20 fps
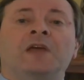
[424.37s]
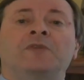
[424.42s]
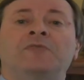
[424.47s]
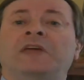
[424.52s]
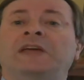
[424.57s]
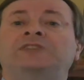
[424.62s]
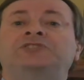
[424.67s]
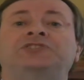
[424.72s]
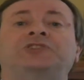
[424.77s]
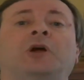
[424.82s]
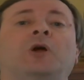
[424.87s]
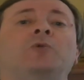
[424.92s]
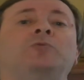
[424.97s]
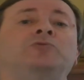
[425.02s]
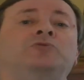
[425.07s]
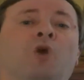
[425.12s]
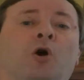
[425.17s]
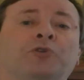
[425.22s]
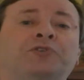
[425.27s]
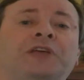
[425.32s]
They show
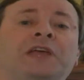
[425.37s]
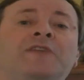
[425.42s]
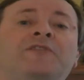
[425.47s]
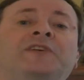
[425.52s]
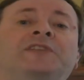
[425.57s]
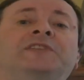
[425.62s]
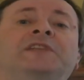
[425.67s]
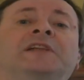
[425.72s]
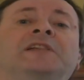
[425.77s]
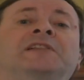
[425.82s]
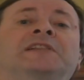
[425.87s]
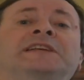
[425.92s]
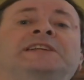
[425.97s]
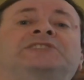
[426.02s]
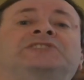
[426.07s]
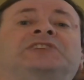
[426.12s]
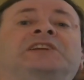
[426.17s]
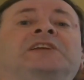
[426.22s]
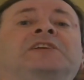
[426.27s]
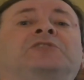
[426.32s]
not even the
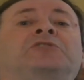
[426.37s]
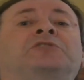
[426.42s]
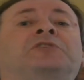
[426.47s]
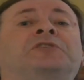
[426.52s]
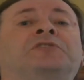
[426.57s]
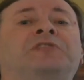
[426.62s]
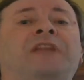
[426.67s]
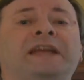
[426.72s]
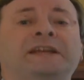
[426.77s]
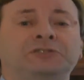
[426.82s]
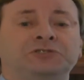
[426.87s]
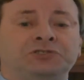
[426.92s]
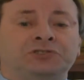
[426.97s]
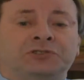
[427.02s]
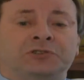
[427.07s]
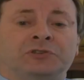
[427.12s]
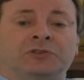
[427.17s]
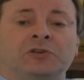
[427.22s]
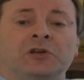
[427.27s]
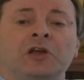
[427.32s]
least
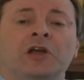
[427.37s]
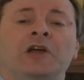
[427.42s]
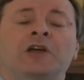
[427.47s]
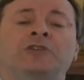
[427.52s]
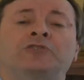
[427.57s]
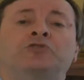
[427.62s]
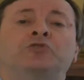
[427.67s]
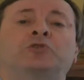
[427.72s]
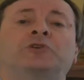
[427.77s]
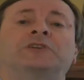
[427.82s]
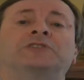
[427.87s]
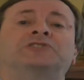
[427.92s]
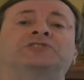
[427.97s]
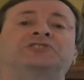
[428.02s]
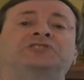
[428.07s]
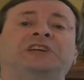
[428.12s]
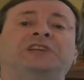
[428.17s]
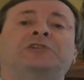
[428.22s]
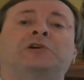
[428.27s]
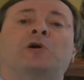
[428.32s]
inclination to
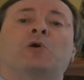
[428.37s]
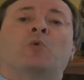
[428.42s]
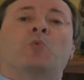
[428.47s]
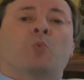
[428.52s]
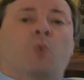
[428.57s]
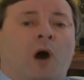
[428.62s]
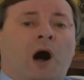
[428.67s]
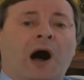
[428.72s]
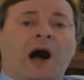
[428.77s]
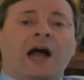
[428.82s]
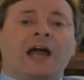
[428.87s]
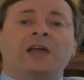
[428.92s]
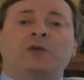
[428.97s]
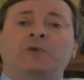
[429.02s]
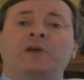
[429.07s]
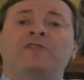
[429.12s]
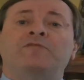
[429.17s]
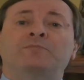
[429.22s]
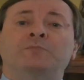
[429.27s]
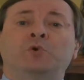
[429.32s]
consider why
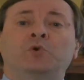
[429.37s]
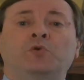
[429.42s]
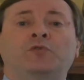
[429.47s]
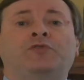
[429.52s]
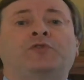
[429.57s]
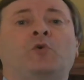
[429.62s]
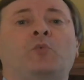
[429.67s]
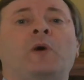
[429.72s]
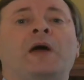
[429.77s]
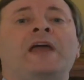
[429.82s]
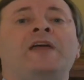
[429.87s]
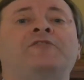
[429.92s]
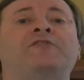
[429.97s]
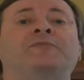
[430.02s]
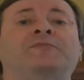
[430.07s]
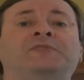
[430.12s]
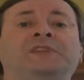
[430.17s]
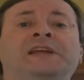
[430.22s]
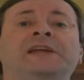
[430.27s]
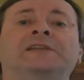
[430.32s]
we've moved away
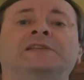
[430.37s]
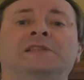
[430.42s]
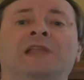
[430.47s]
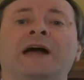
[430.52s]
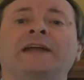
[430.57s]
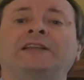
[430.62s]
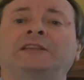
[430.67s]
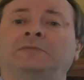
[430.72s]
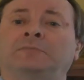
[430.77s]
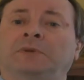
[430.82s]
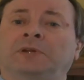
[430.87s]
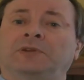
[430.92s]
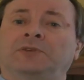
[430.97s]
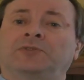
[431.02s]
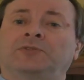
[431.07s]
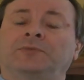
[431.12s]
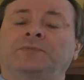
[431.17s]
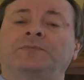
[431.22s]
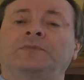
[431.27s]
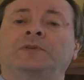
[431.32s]
from the
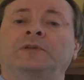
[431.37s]
Enlightenment.